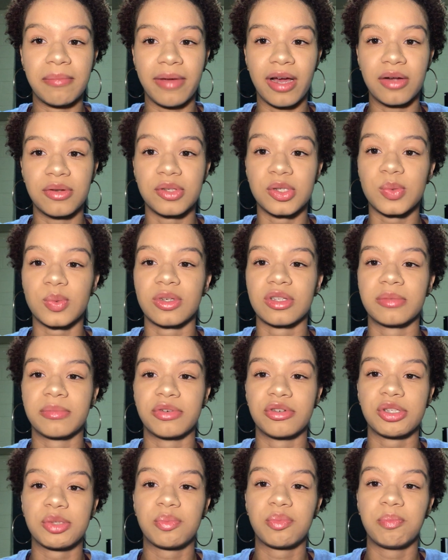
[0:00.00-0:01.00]
the mountains were
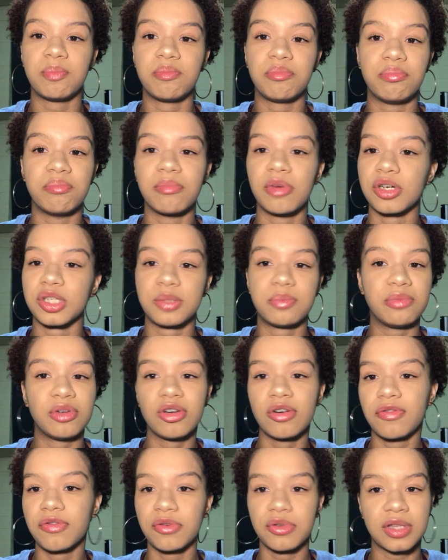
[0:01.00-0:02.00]
the most
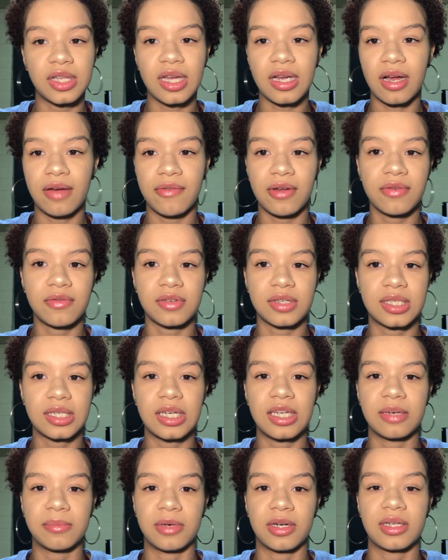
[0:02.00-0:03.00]
beautiful thing I've ever
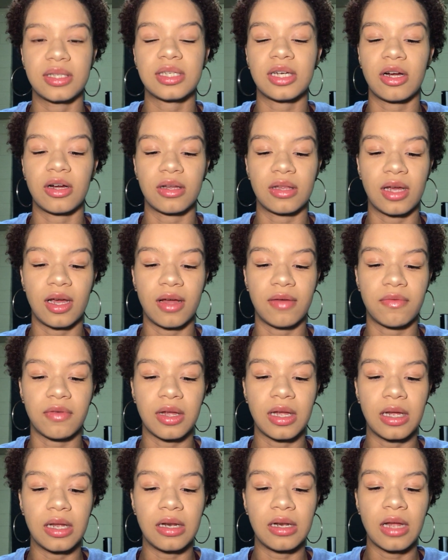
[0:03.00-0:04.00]
seen in my entire life.
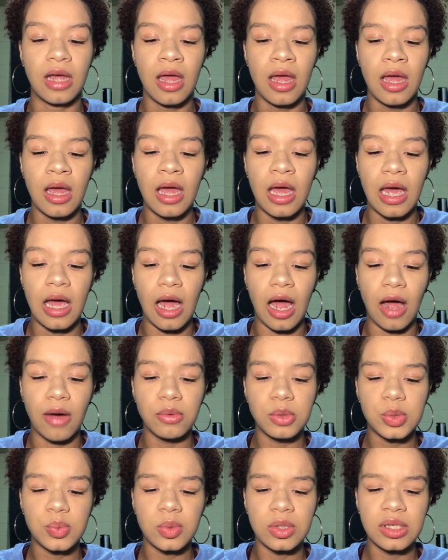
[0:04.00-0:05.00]
And I
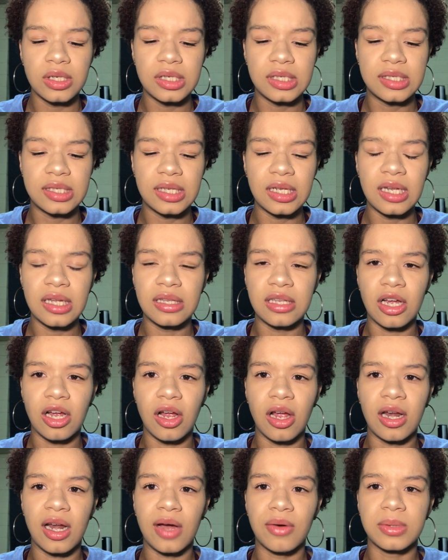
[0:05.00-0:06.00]
was really sitting
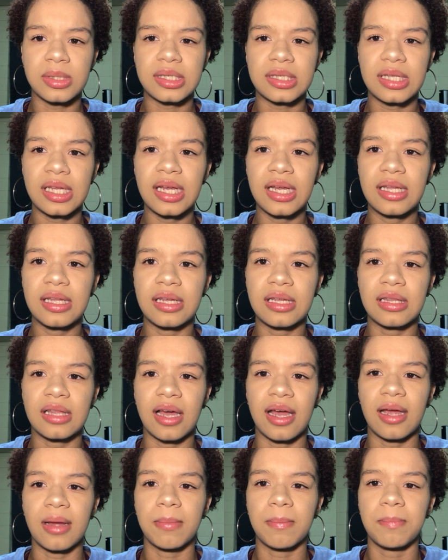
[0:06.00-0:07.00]
there and I was thinking
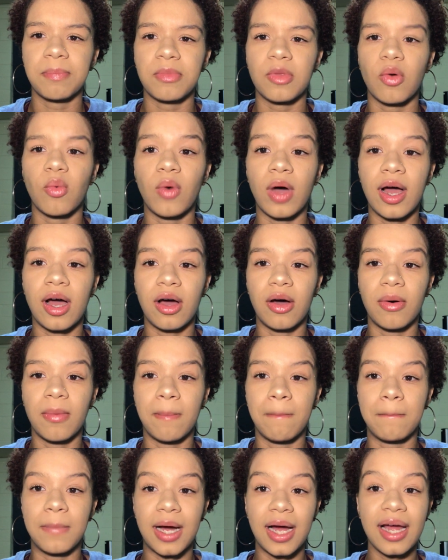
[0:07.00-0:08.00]
like,
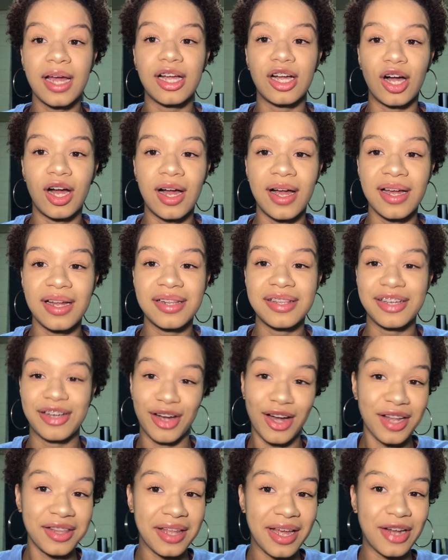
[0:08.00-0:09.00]
wow, my God, the
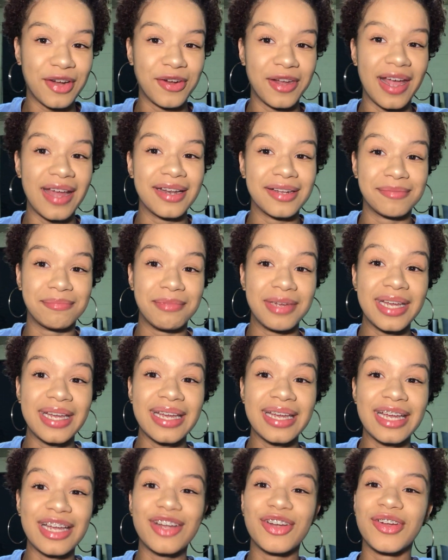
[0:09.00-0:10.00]
God that created
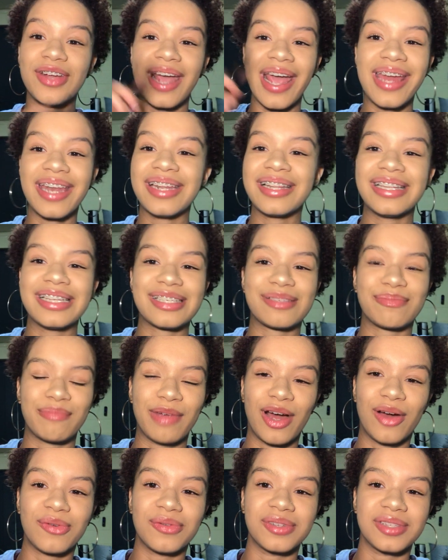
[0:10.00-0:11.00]
me, created these
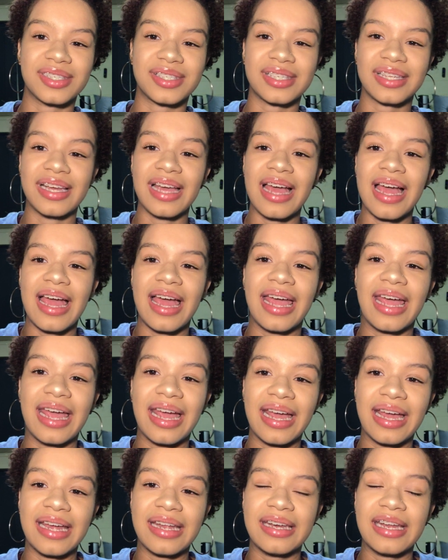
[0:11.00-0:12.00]
mountains.
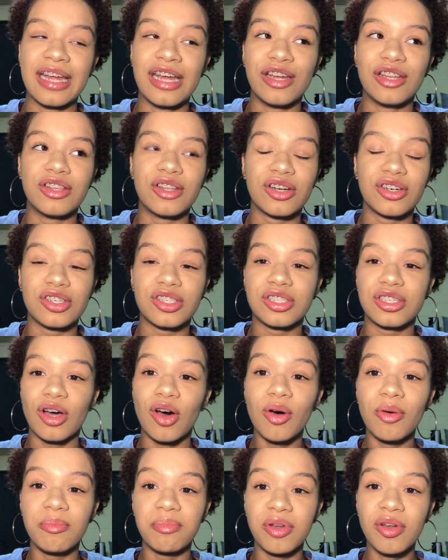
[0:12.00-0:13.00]
And they're
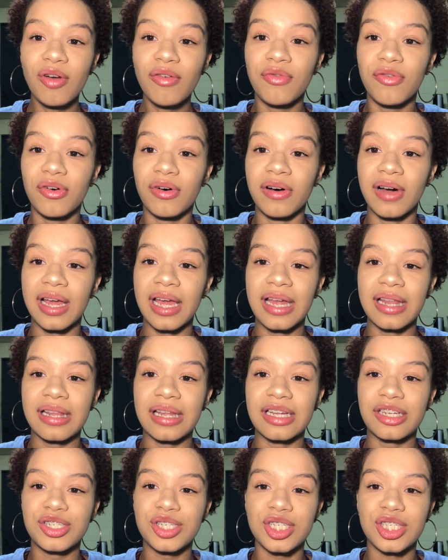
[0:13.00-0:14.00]
so beautiful,
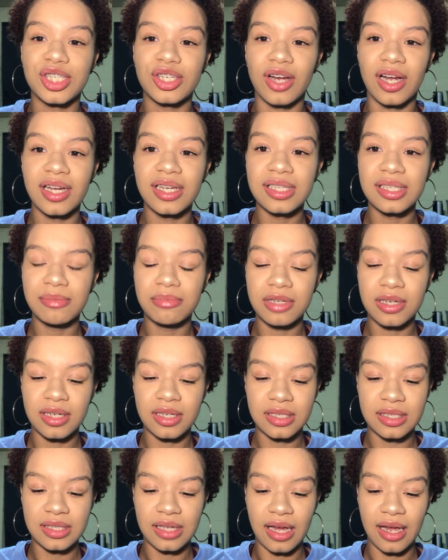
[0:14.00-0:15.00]
and it's just crazy
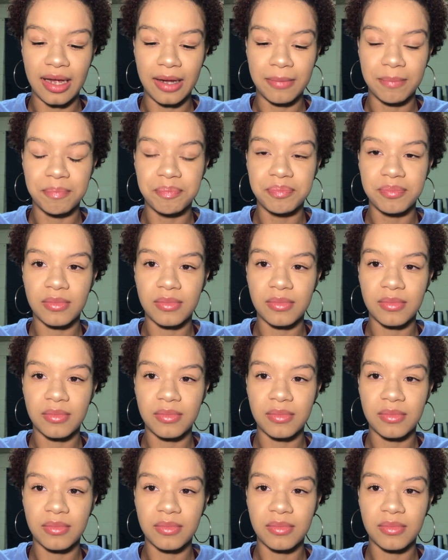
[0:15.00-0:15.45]
because, like,